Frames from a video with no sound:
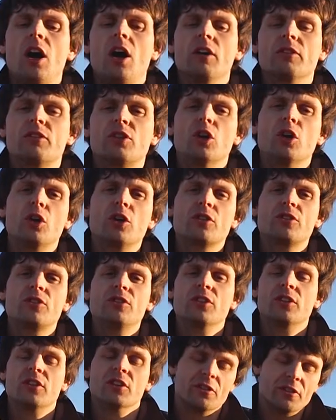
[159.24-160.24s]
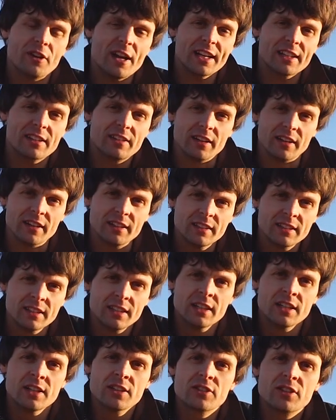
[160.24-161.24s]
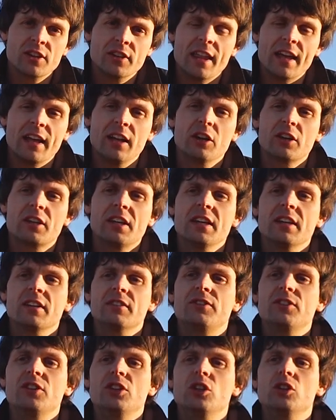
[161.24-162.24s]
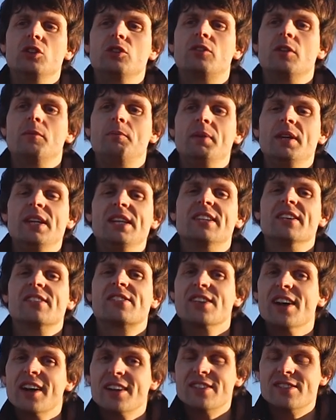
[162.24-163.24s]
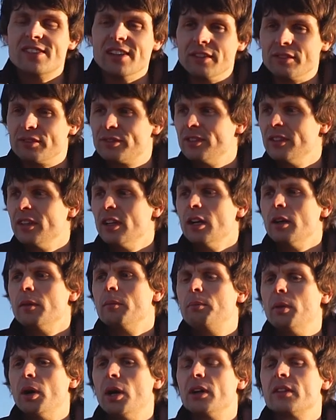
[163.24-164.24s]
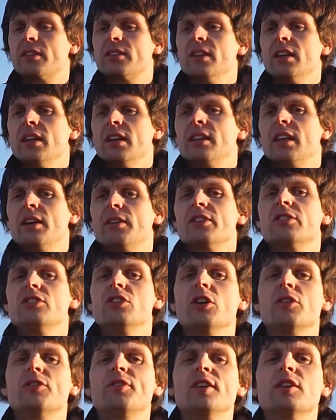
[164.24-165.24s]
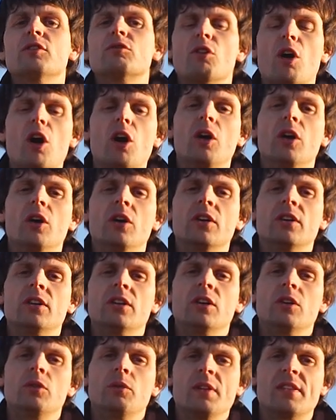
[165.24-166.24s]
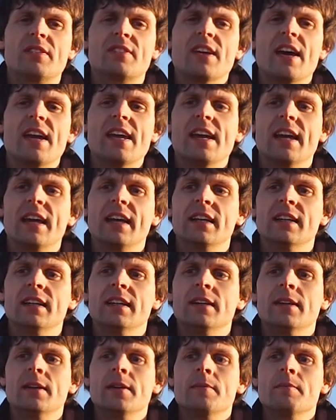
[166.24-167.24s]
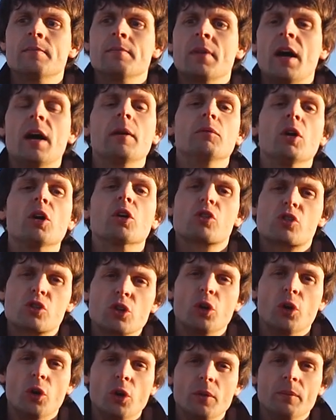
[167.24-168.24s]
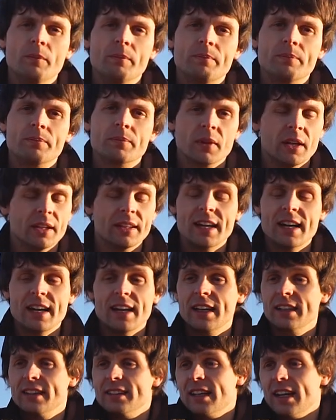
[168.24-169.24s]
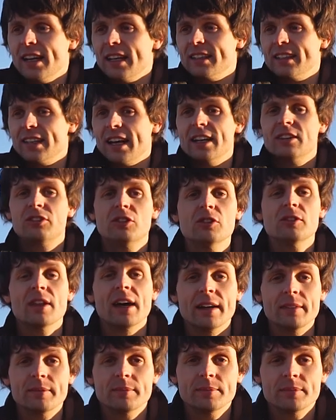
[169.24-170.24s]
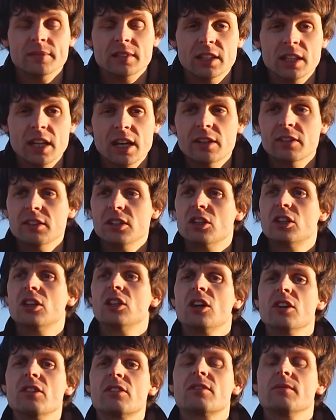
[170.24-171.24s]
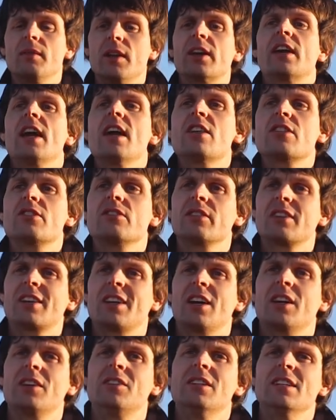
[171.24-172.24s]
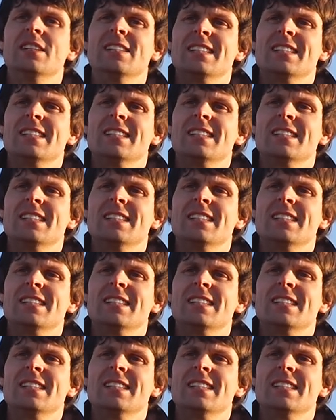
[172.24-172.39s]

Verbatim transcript: of course, you're the director, so they're looking for you to be decisive, but there is nothing wrong with saying, I'm not sure. And, that, and, and I do that. You know, you can go into some locations and go,